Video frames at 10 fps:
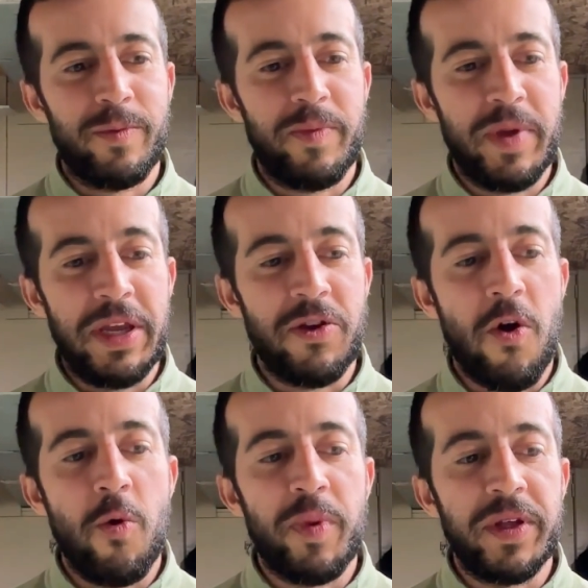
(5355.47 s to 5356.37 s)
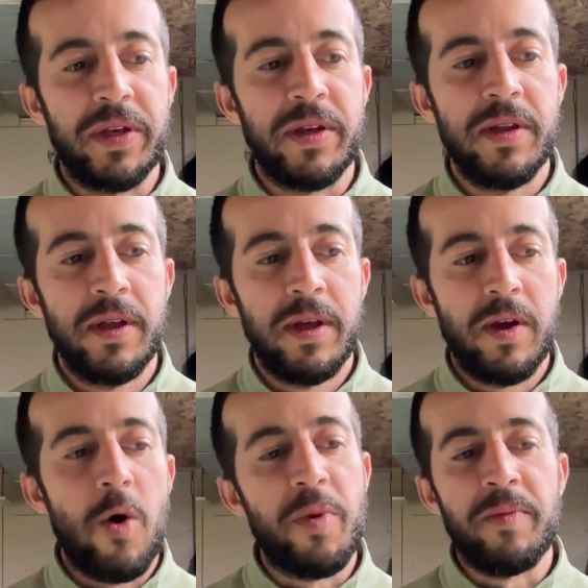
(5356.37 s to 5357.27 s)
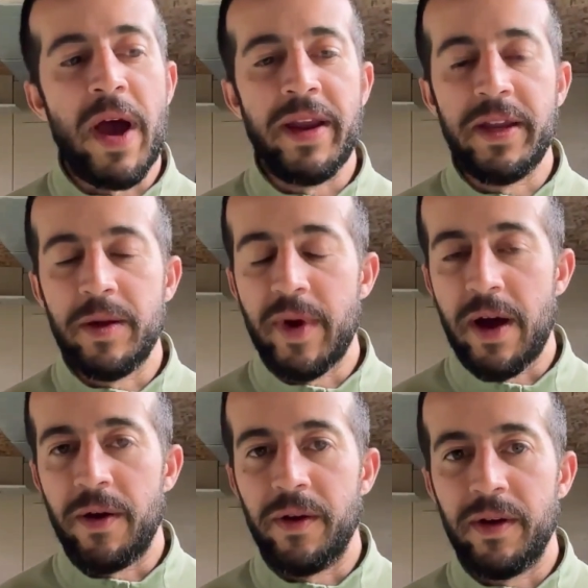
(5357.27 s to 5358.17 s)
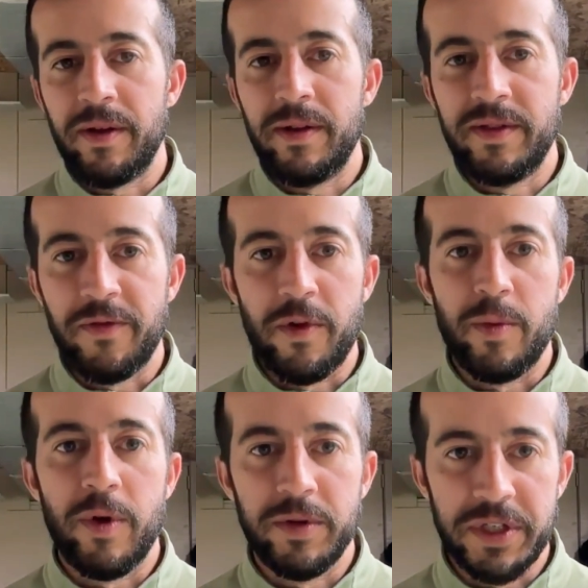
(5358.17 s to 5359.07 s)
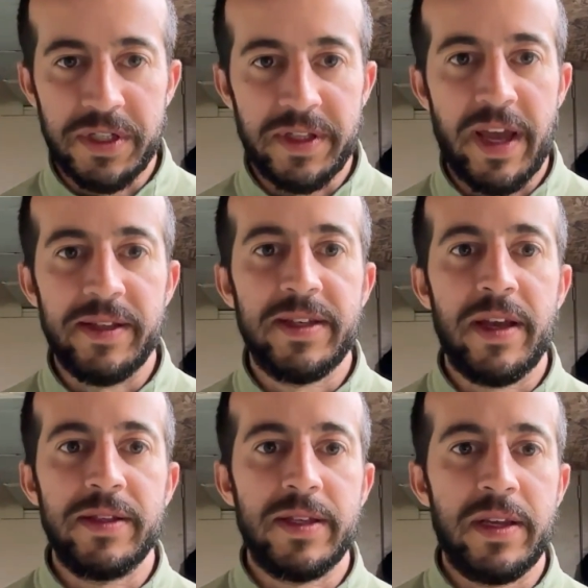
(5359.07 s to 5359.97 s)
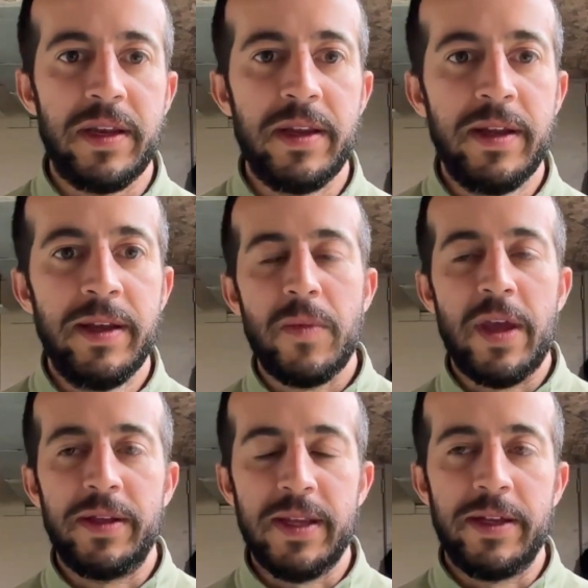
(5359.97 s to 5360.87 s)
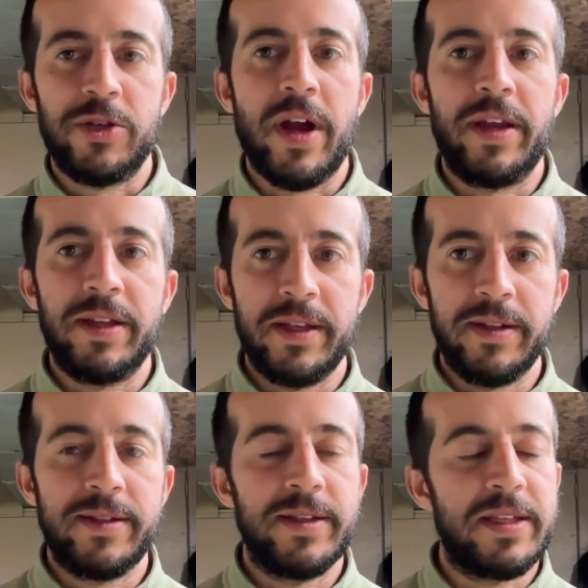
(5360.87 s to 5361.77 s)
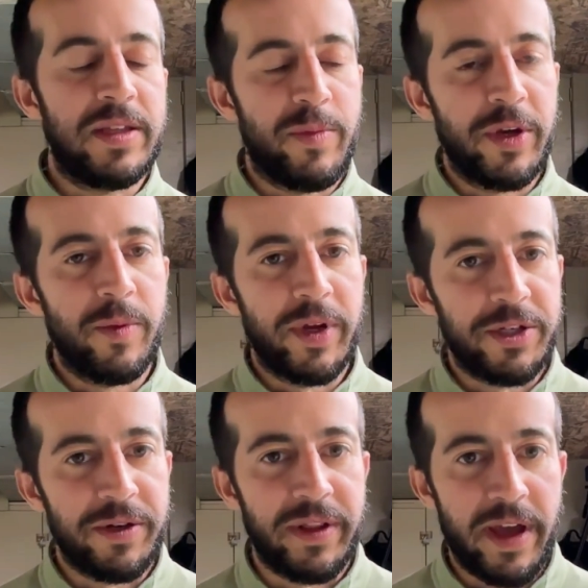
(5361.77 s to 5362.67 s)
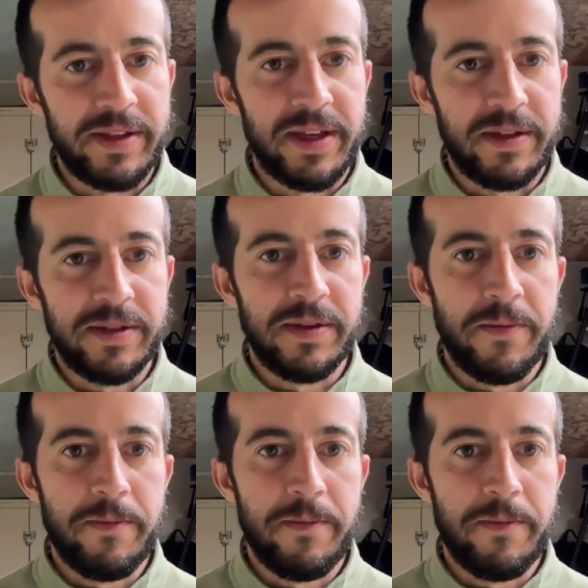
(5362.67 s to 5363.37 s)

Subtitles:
being open minded about different approaches in that sense, and trying to see the bigger picture in that sense.